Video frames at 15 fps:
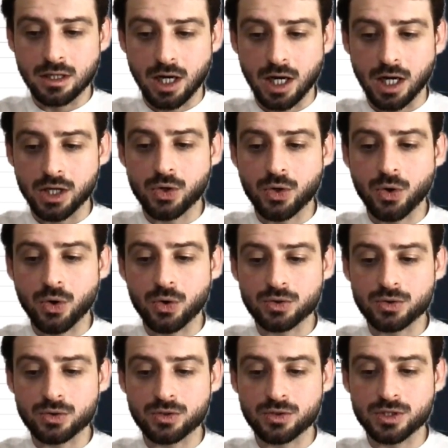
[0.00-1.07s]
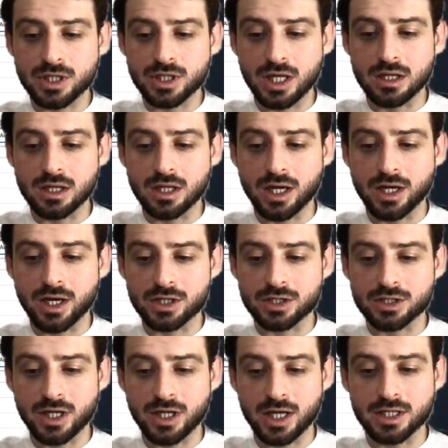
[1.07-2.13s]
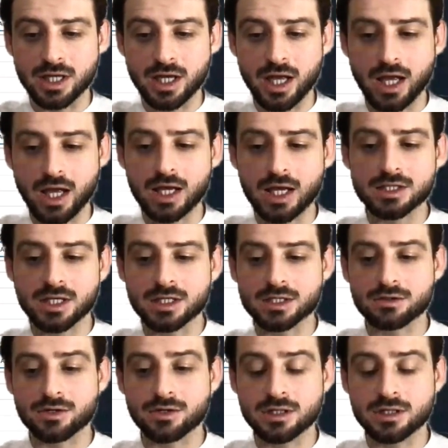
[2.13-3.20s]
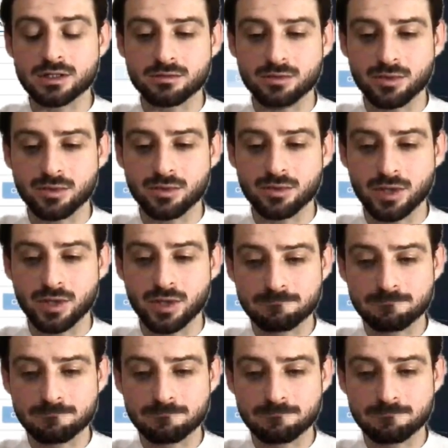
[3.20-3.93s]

I go to this inline action as access granted by.